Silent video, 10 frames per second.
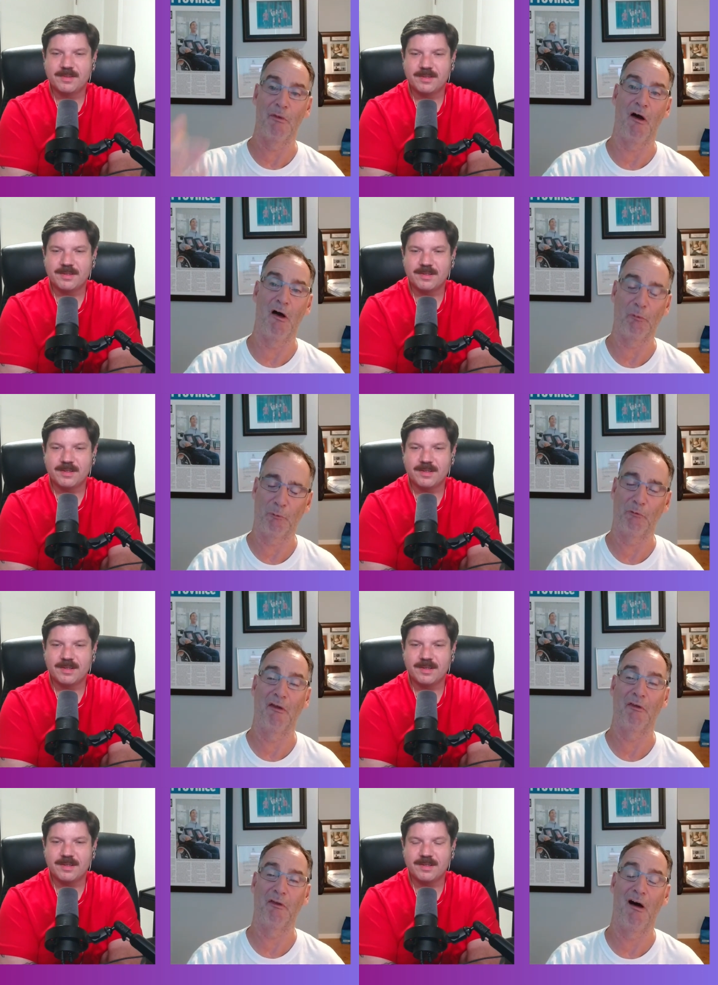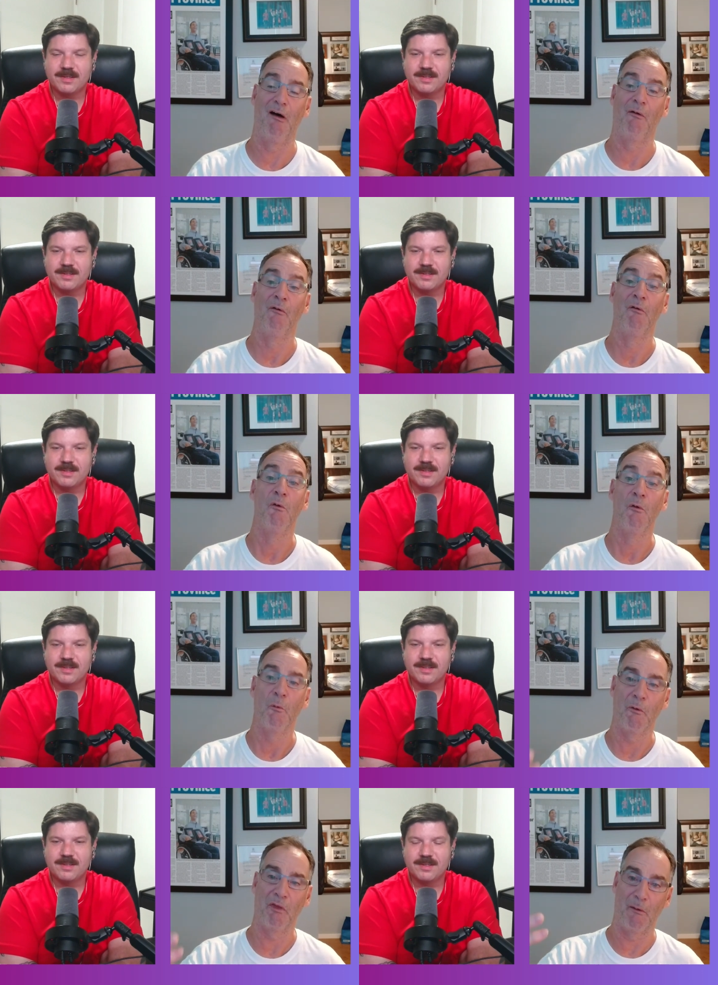Speaker 1: in the hospital at all
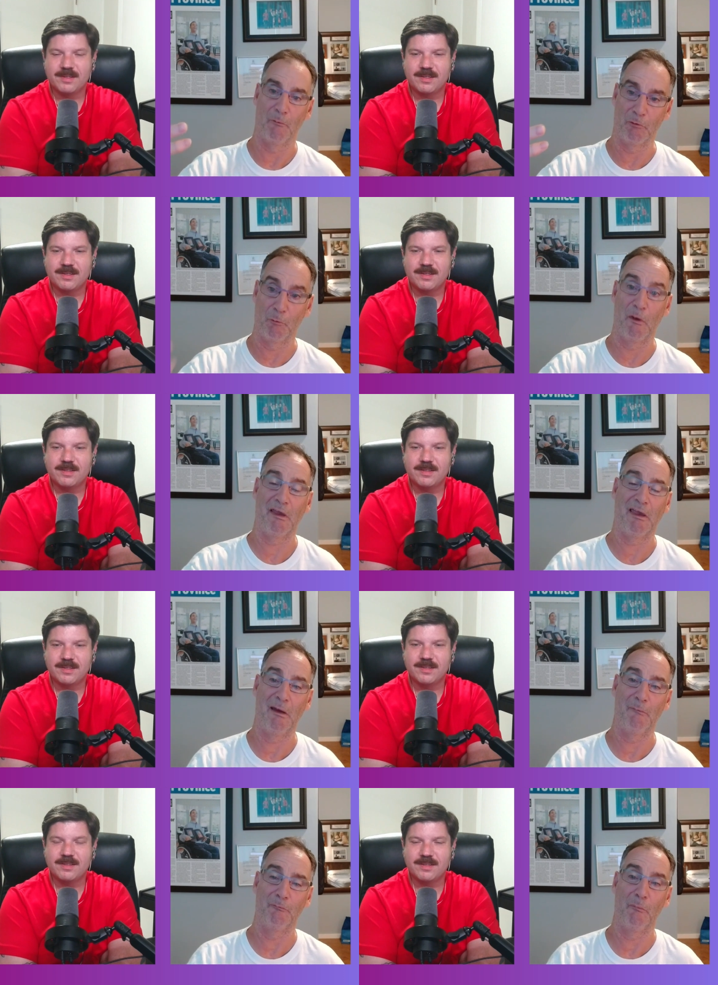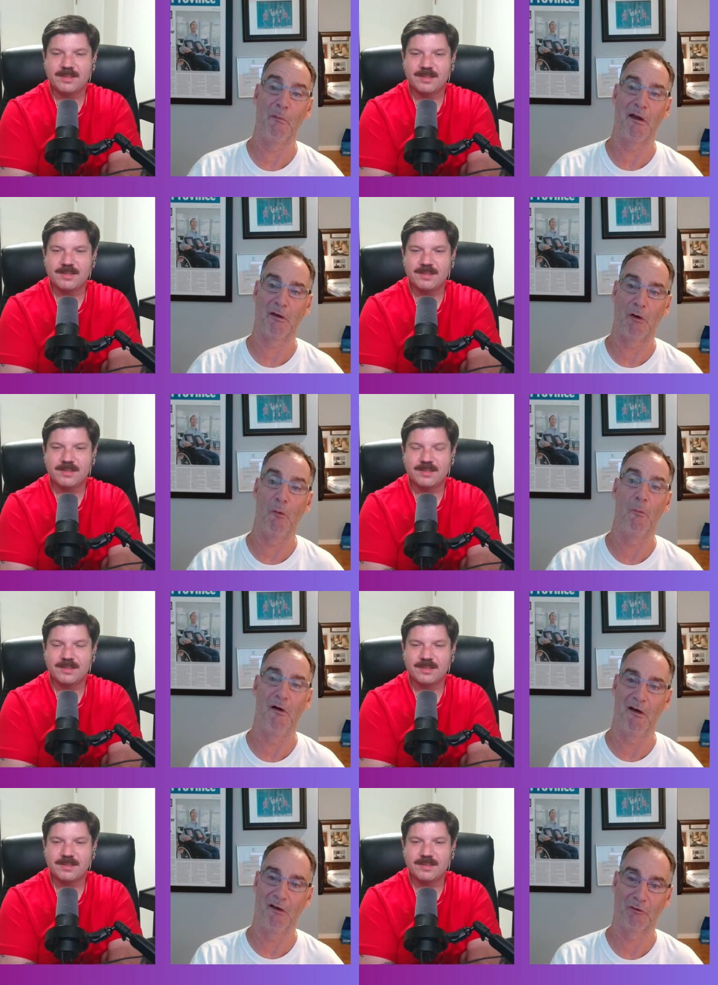when I was waking up from my
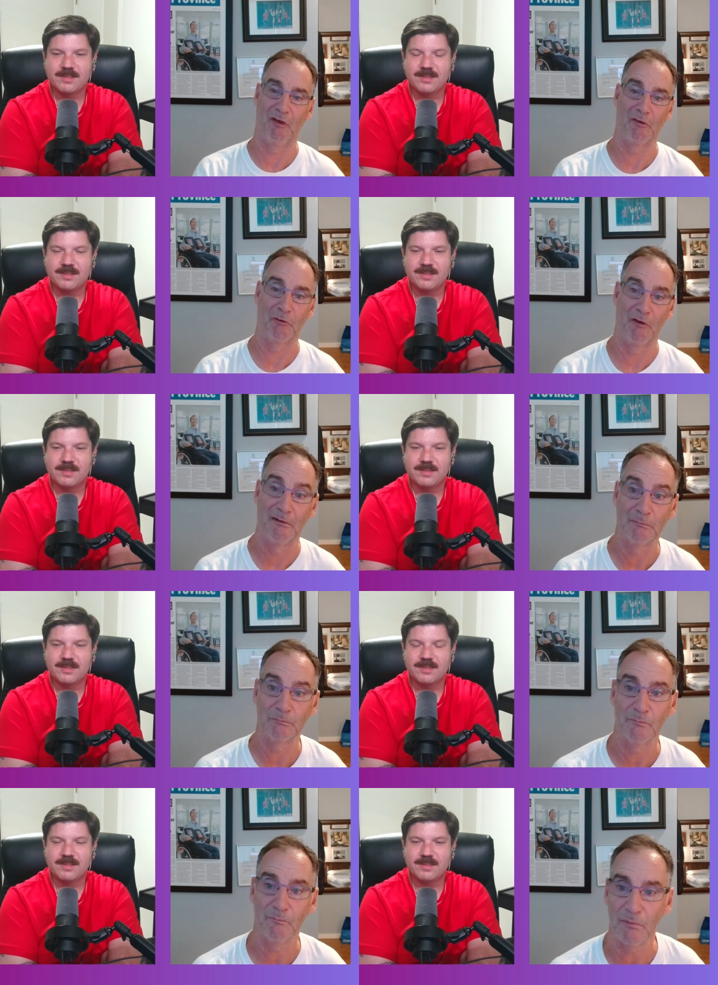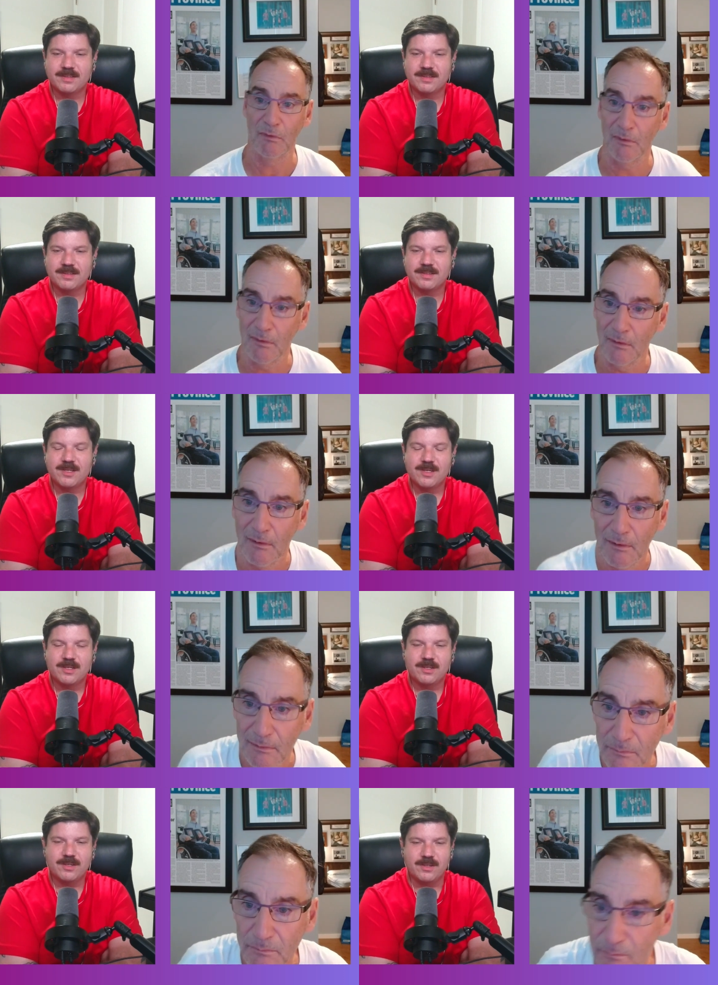coma, etc.
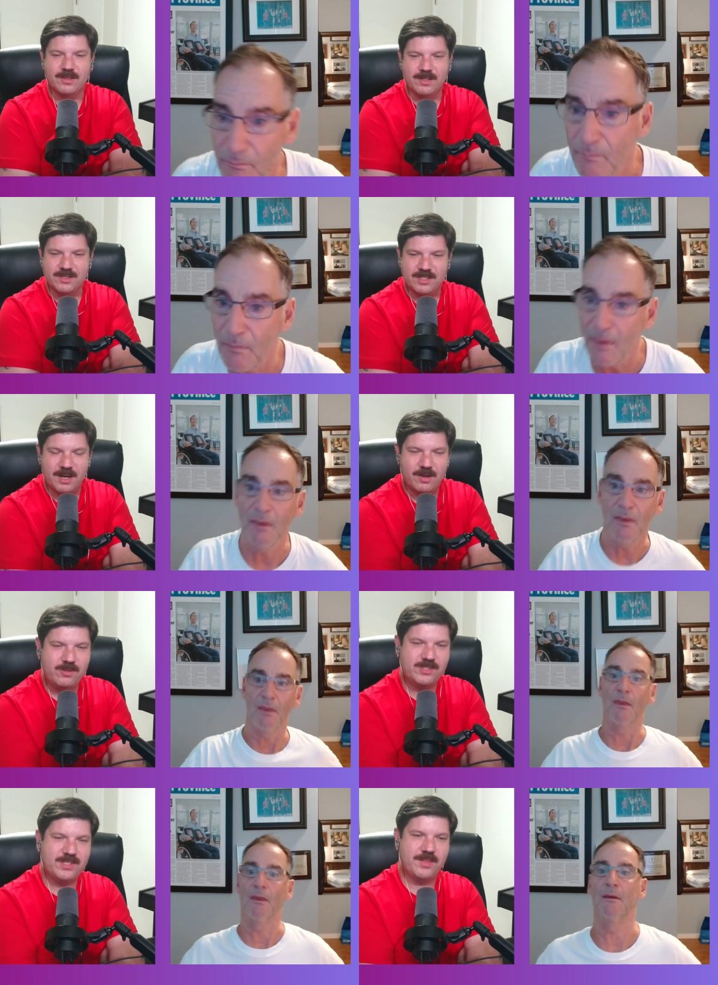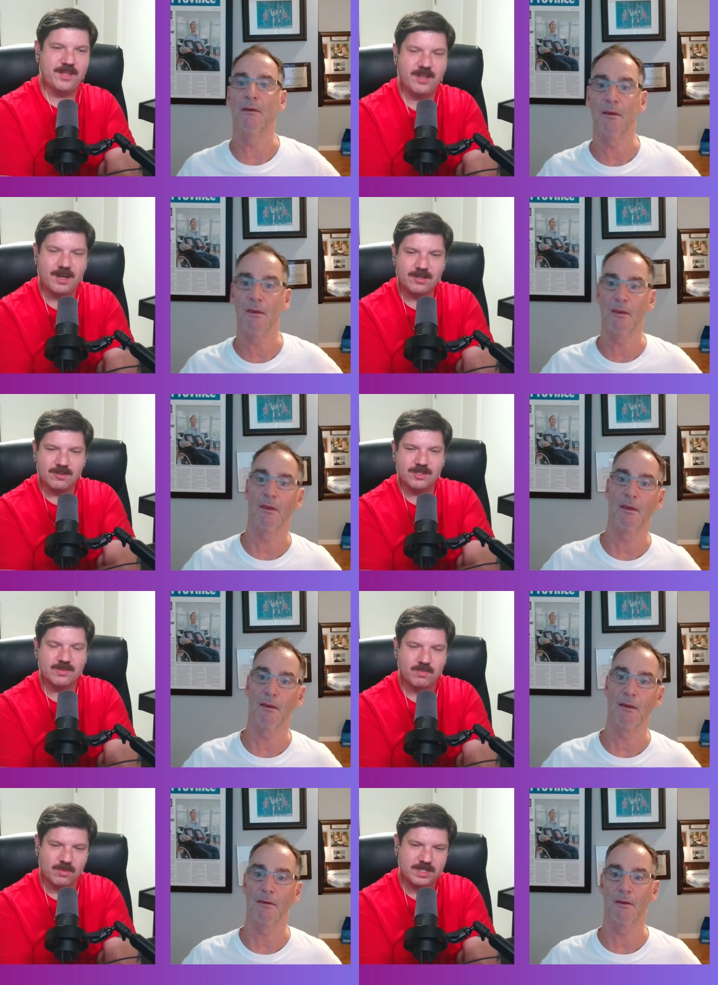
Speaker 2: Goodness. Now, I know you said the doctors
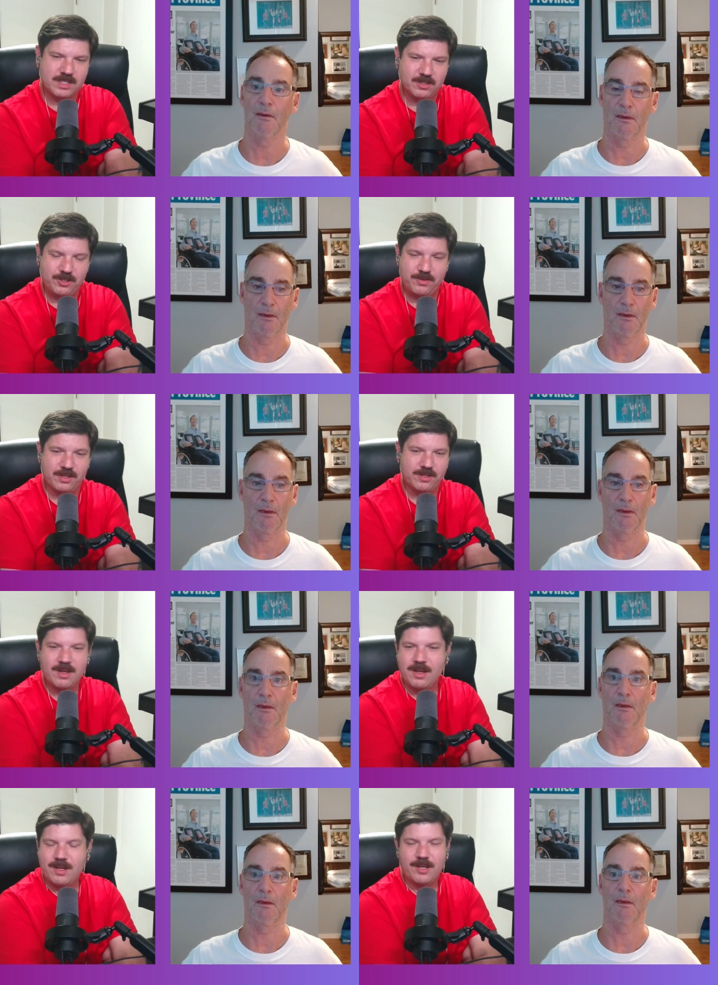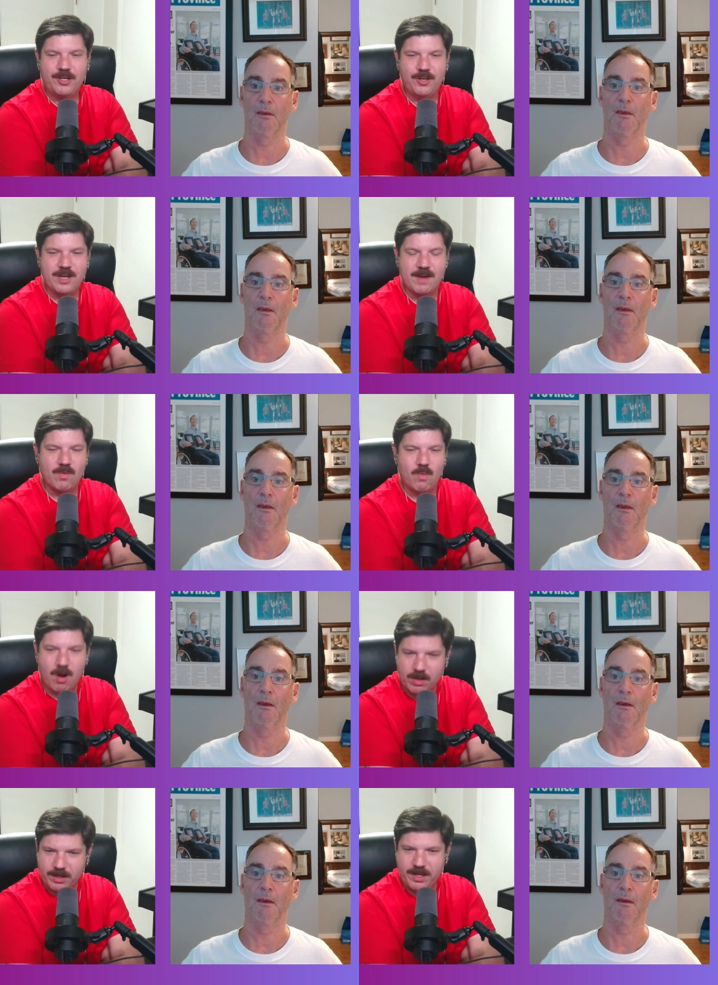were telling you that you'd never
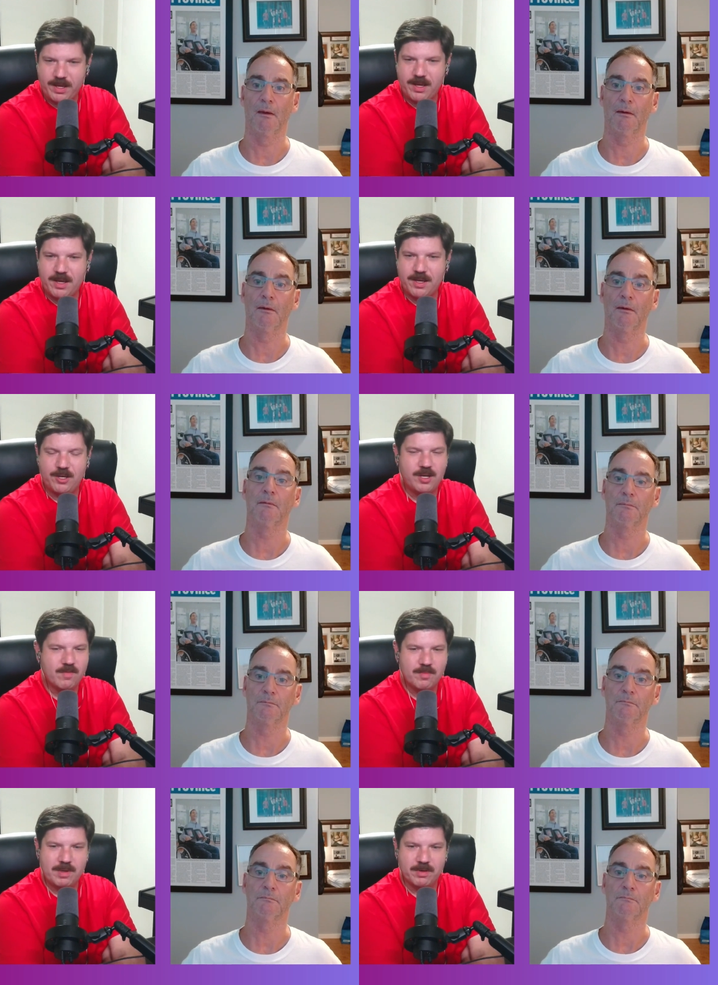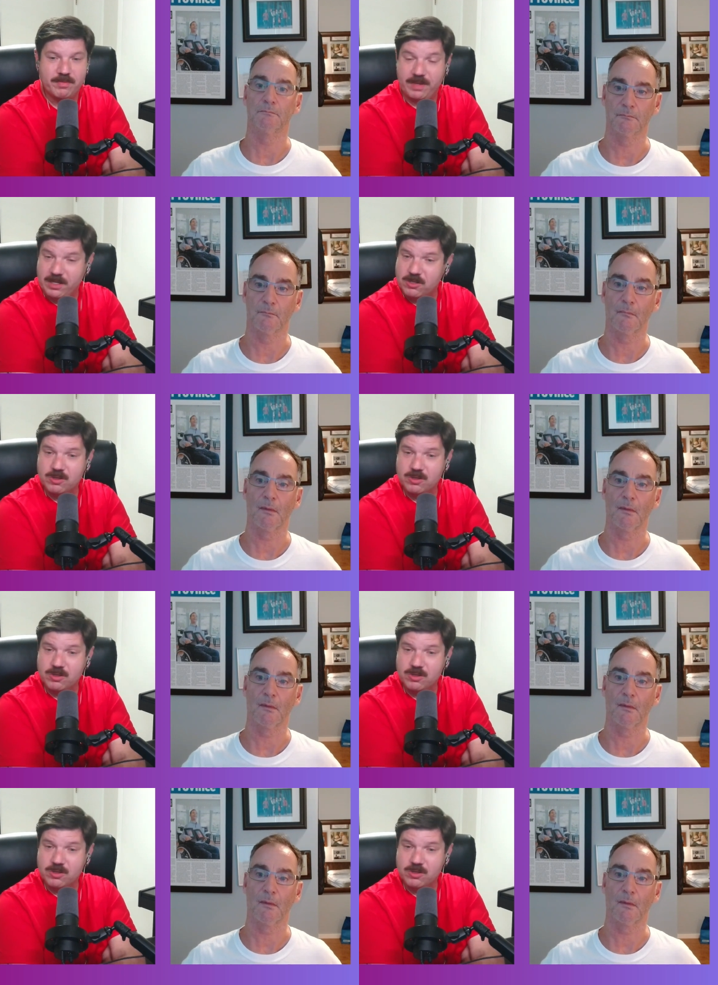walk again, you'd never be able to feed